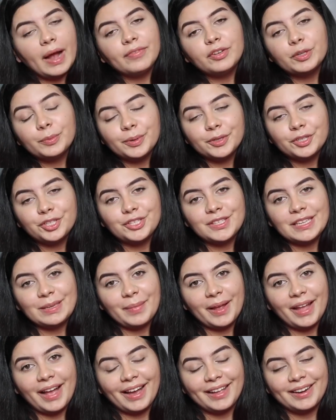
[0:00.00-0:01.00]
after
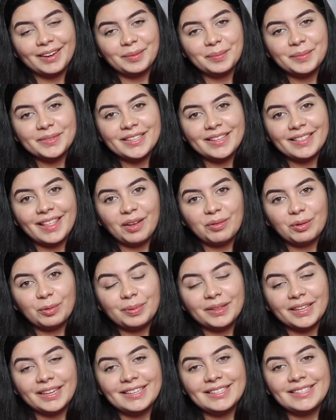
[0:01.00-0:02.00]
purchasing my items, they were
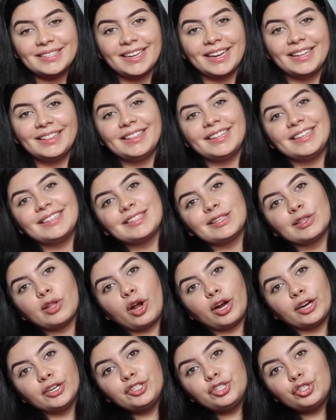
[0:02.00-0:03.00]
placed in this
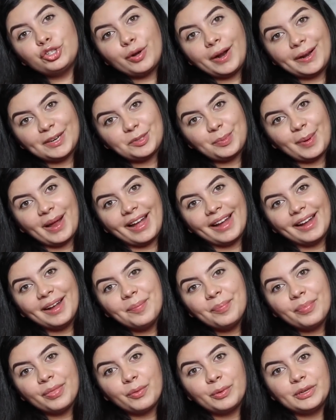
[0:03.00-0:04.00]
large trash bag,
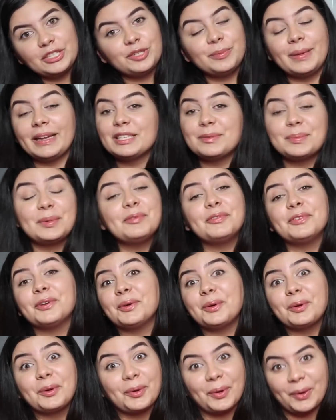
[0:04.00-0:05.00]
which makes me
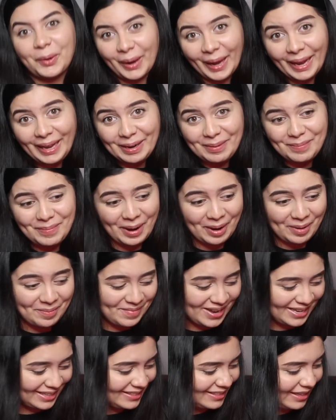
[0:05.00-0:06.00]
feel great about
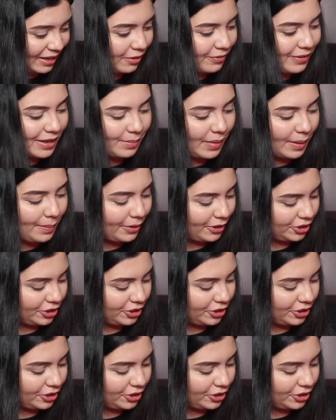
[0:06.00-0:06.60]
myself and my